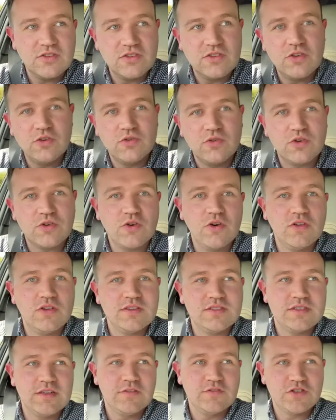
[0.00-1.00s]
Toyota call
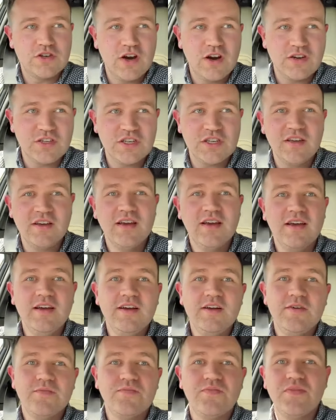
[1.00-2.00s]
it self-charging,
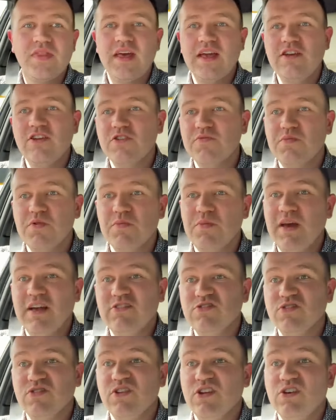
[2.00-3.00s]
then you just put
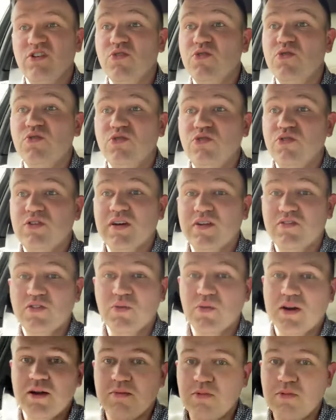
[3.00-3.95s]
petrol in and go, and don't have to worry